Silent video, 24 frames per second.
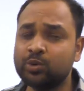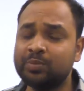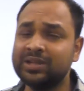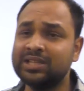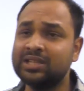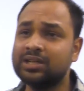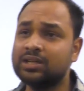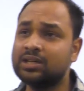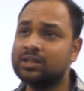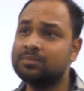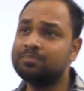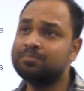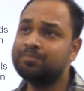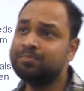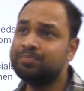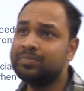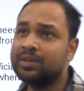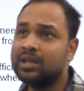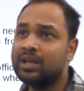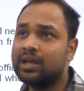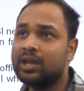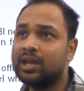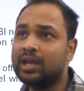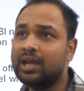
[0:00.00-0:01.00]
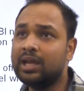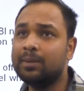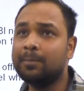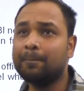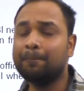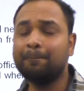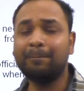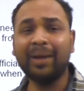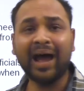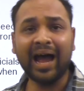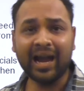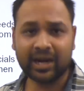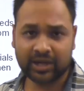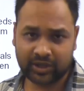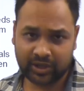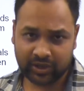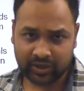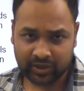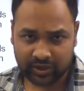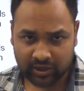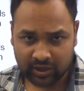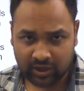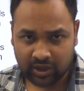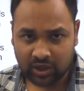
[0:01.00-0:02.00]
to be the
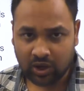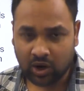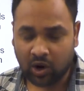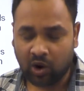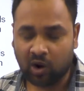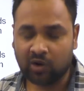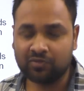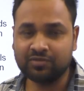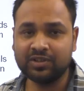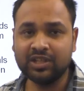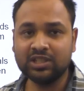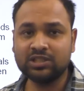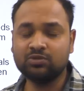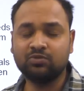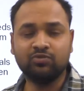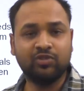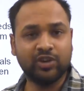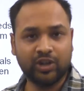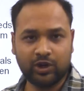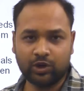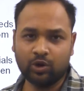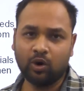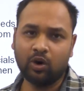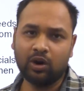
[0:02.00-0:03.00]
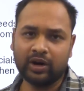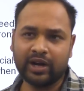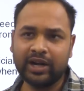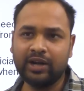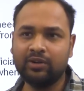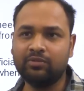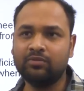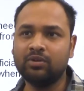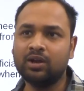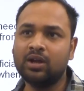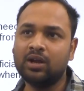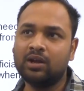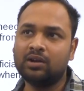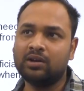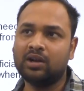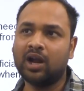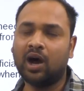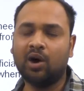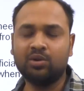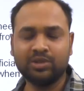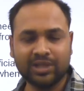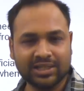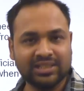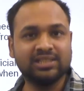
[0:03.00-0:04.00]
impact of this withdrawal, right?
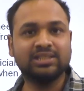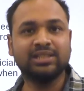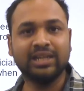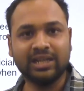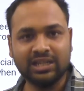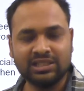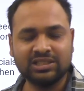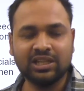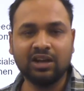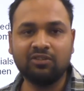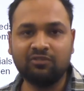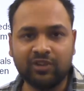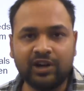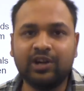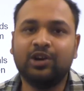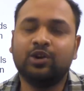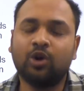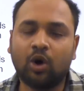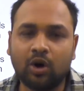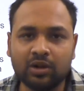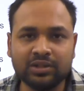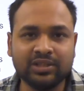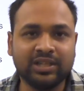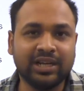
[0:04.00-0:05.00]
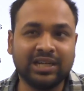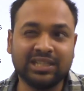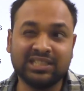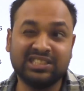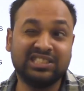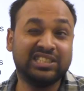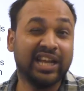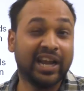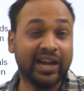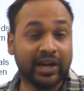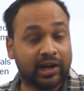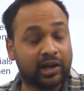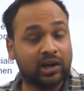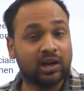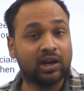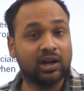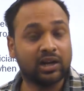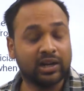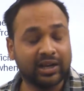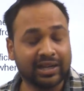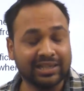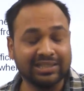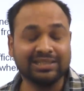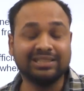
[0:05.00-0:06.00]
Now that states have withdrawn their
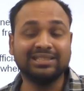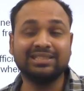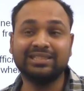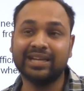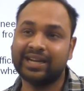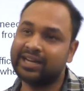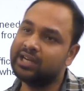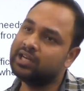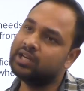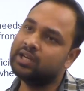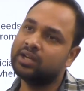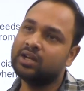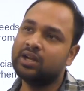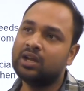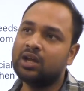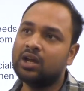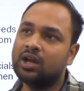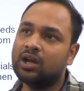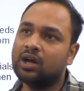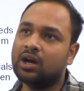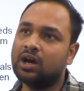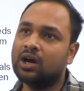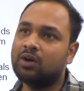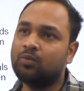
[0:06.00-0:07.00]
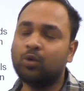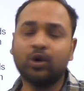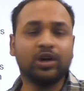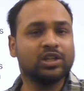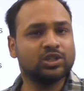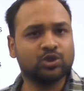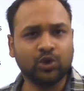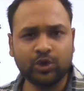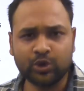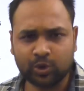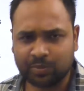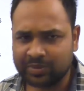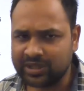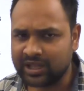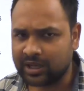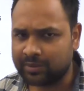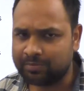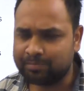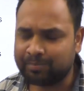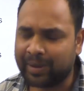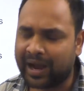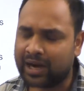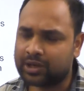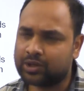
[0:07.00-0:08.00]
general consent, what is going to be the
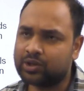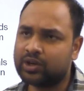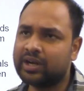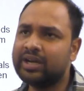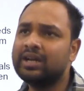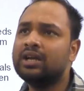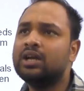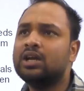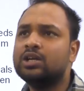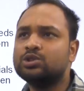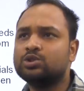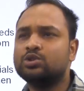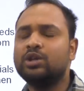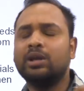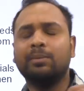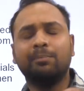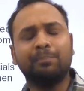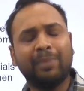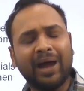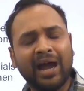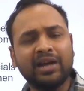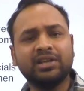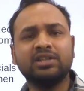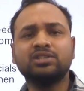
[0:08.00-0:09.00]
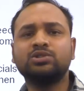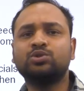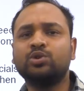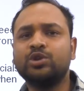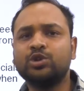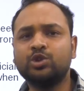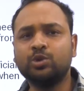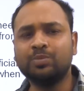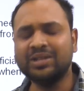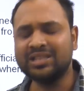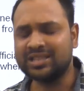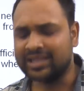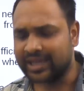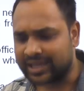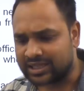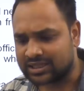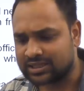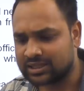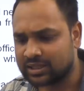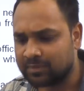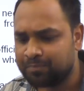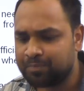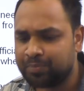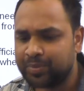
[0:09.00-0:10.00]
impact, right? So the impact is going to be
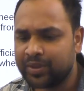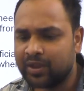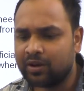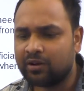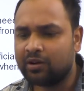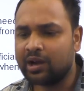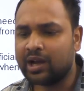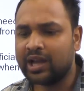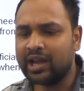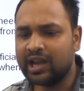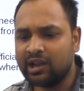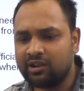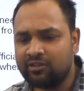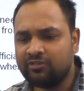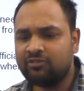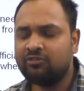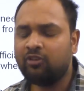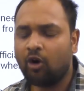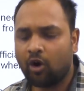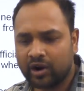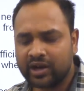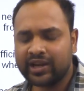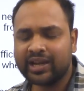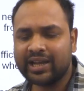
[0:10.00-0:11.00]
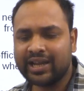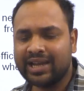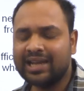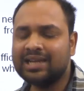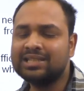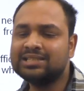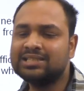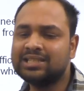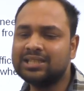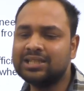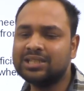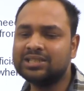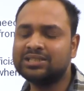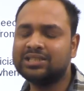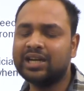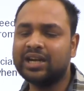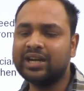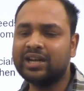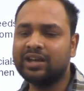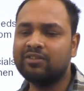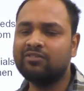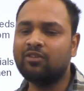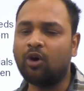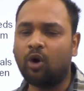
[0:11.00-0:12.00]
this. If for cases
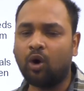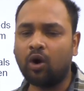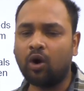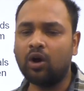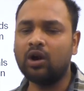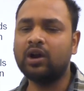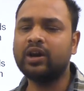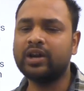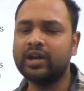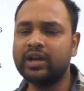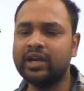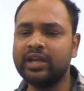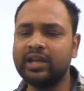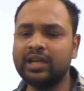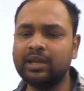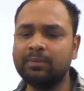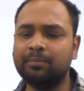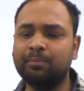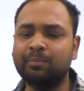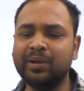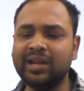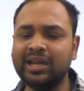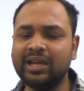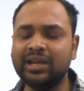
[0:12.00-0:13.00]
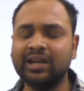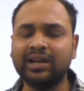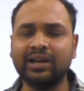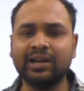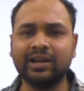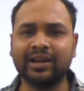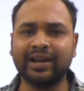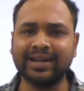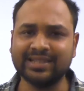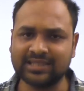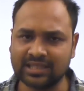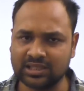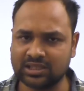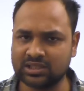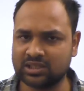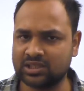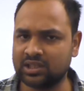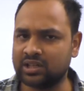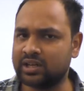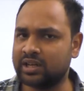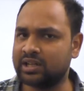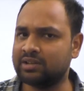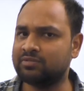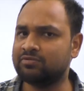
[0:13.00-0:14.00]
that have already been
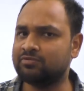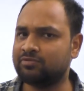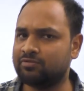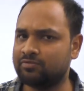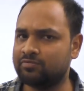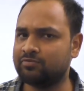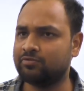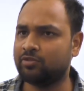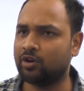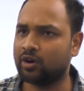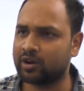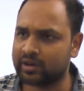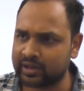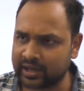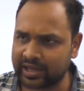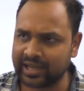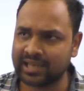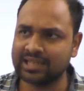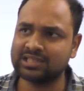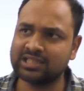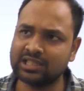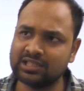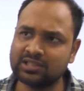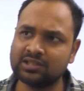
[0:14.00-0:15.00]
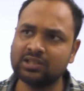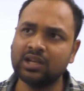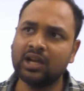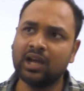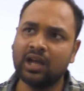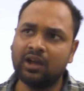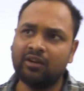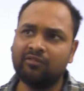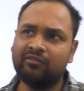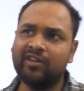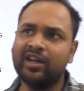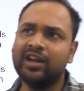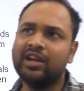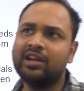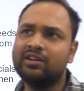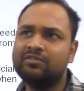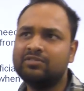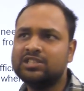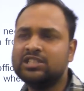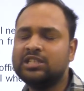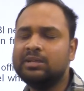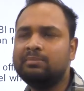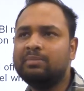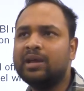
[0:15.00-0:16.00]
registered and for cases wherein
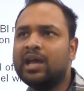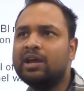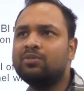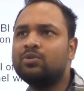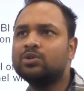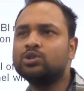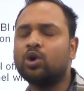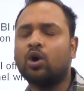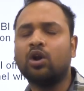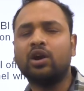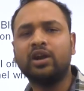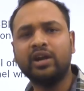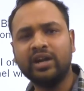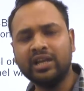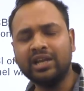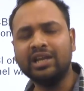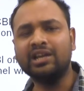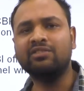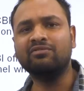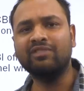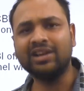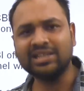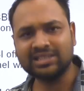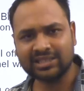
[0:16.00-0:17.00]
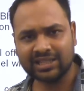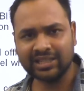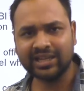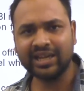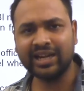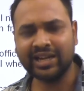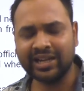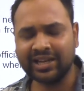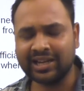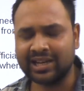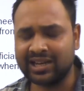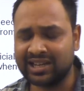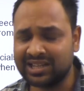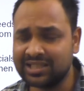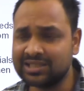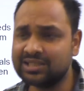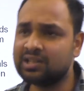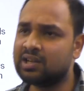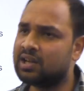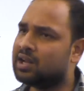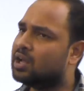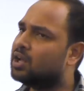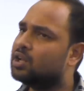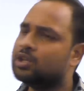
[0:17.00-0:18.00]
CBI was already investigating
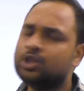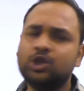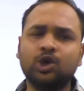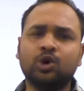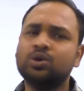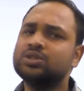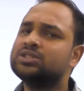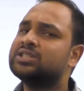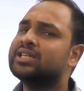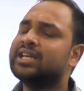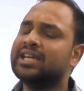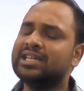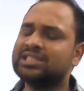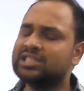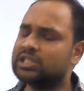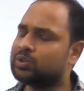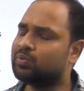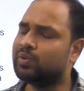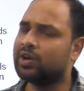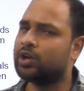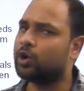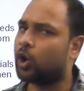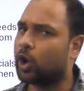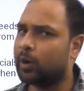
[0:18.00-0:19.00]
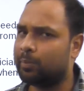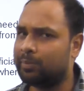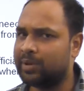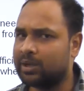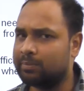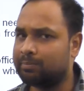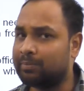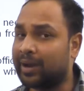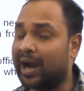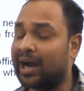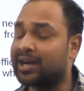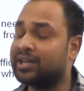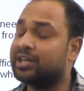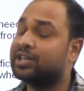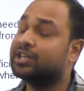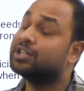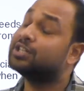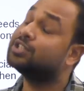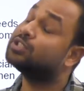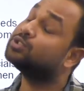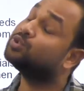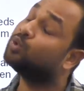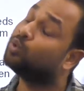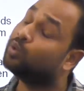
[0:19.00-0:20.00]
leads, those cases will not be impacted.
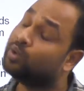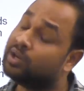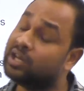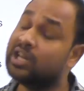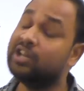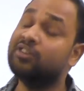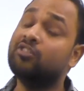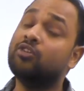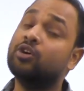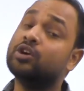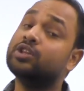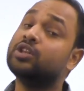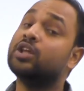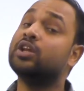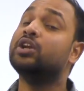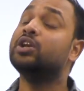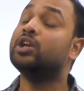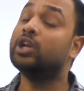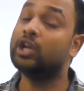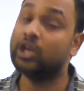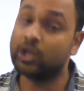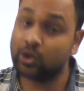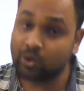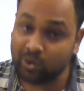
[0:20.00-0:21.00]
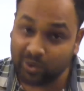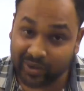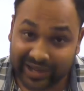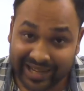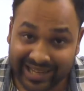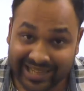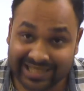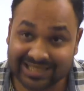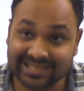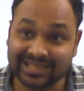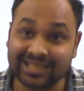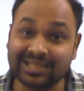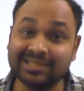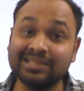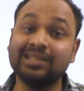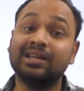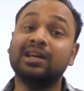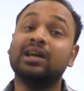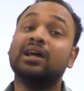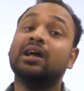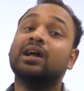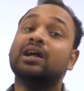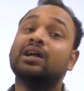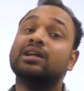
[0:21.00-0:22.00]
It is only for the new cases
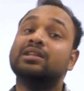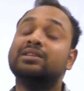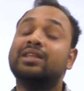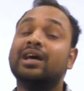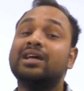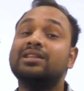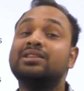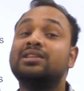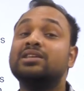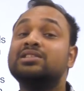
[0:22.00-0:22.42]
that